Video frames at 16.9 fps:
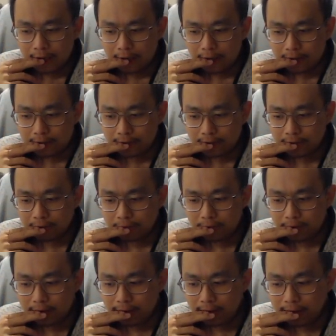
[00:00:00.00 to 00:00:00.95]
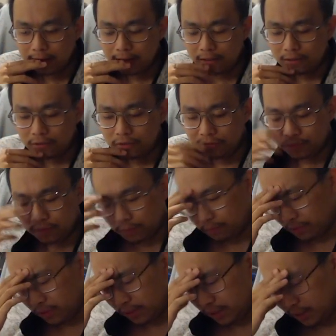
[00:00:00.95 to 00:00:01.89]
Something else from
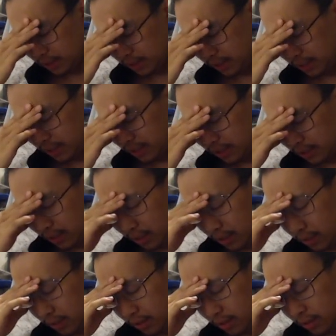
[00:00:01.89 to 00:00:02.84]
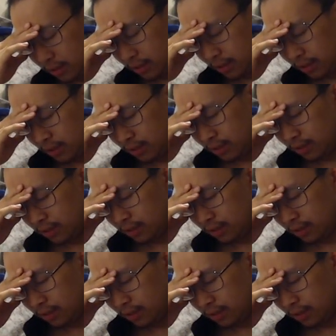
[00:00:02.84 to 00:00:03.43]
Think Again. Uh,